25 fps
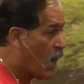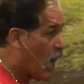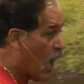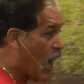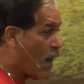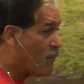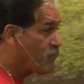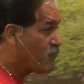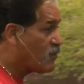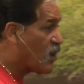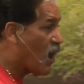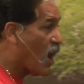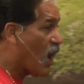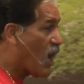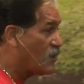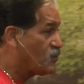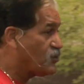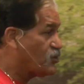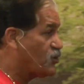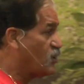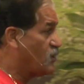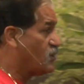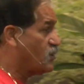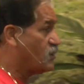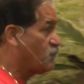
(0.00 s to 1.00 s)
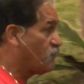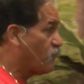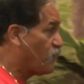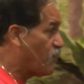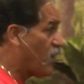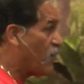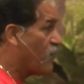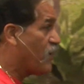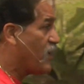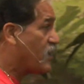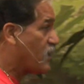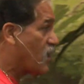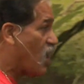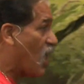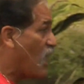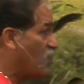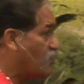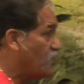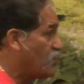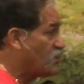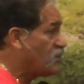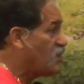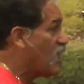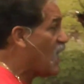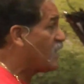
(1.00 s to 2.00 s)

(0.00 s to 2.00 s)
I'm conscious, very conscious,